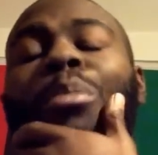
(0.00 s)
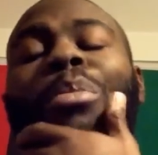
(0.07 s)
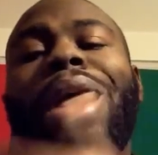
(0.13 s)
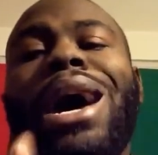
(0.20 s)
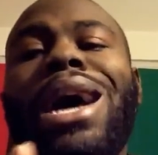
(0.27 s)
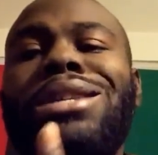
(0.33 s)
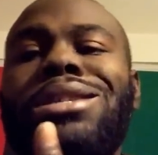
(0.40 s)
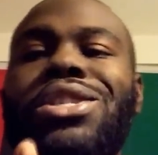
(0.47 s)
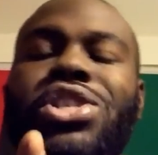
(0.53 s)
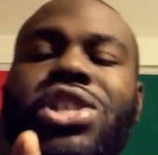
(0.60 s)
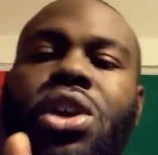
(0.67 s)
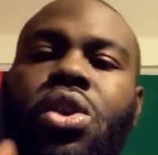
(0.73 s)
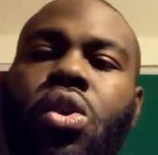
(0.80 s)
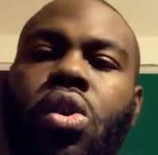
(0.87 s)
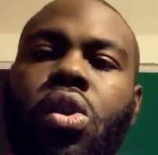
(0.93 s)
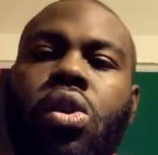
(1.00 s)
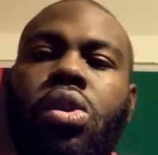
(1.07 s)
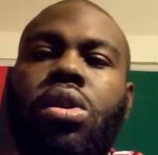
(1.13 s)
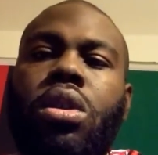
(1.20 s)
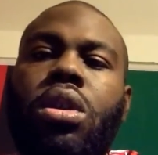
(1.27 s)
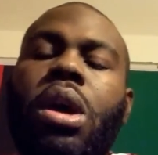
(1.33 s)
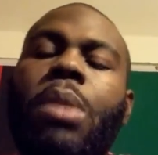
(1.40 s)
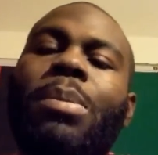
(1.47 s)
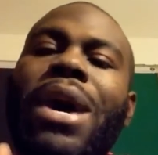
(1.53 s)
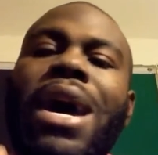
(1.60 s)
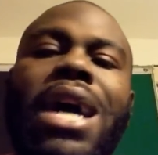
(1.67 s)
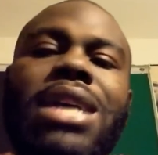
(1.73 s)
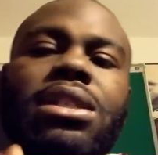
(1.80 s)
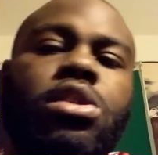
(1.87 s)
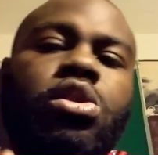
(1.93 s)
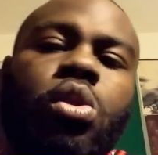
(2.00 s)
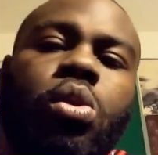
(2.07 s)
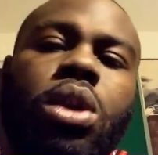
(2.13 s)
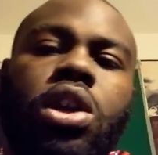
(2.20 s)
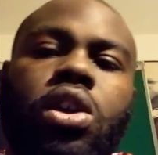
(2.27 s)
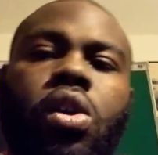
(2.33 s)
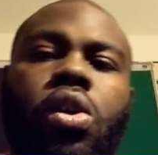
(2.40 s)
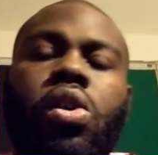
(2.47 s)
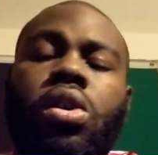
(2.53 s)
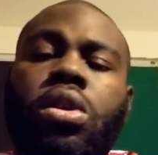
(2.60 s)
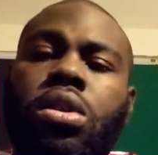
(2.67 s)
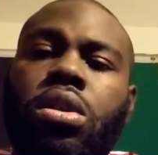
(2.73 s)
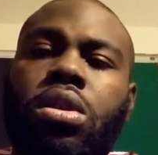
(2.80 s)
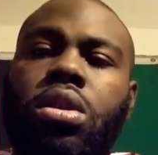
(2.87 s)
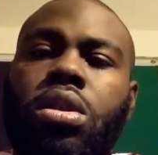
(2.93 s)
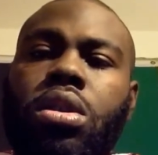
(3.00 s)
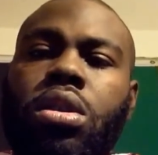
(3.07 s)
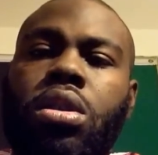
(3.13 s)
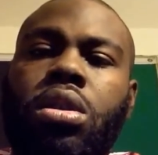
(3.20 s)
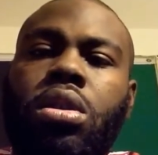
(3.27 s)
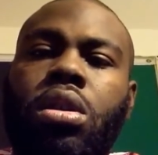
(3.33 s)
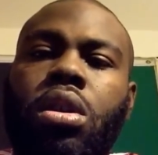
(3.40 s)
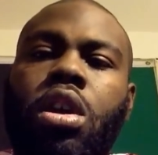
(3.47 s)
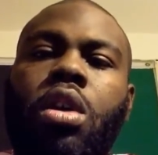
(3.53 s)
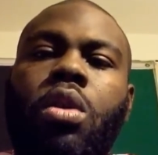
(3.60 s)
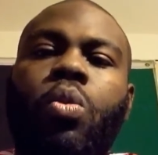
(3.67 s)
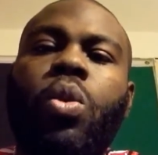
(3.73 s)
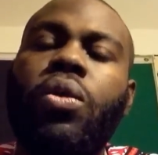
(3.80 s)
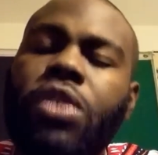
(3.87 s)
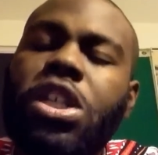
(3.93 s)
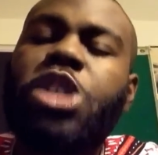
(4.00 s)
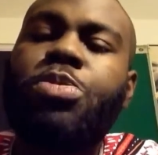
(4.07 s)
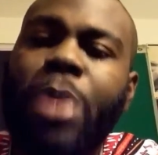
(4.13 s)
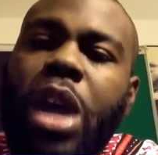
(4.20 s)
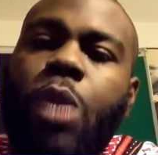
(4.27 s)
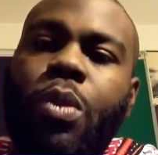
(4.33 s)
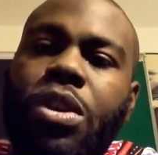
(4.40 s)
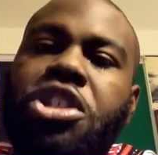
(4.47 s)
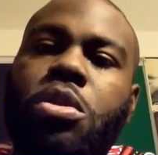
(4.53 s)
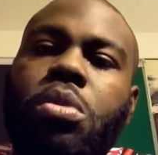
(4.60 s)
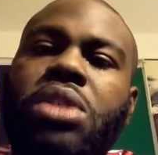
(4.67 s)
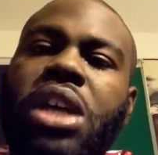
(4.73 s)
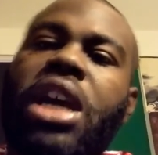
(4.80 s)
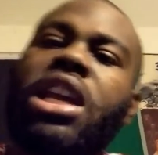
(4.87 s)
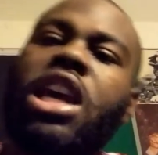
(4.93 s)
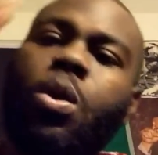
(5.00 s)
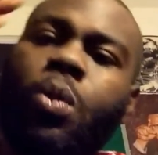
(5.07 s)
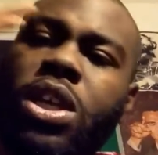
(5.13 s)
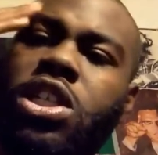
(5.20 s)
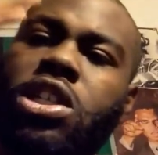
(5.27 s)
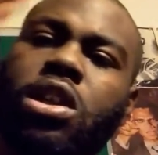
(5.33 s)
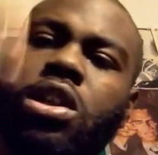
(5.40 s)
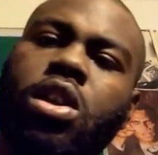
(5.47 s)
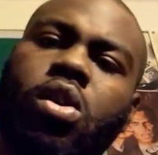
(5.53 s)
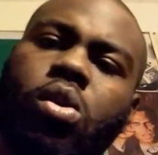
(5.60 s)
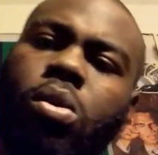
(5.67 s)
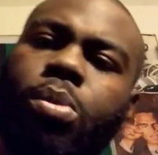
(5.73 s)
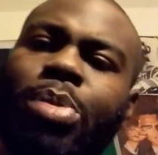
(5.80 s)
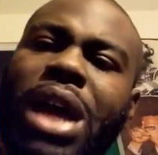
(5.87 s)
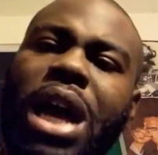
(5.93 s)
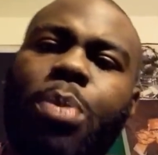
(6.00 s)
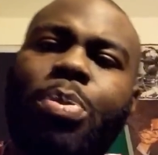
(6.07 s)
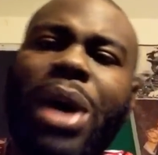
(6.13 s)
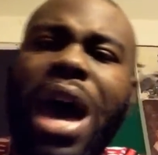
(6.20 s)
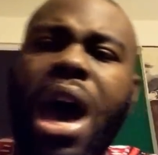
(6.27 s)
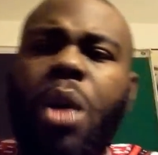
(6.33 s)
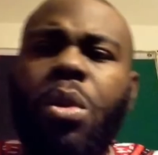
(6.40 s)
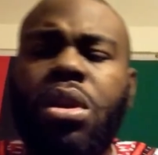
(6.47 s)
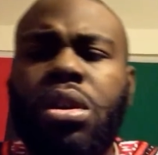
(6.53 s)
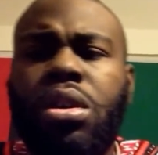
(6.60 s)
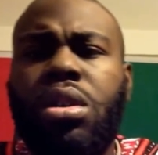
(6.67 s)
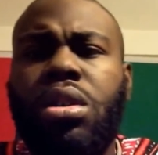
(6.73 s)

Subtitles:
pass the shit on. Pass the duty on. We respect what you did and we salute. Black power.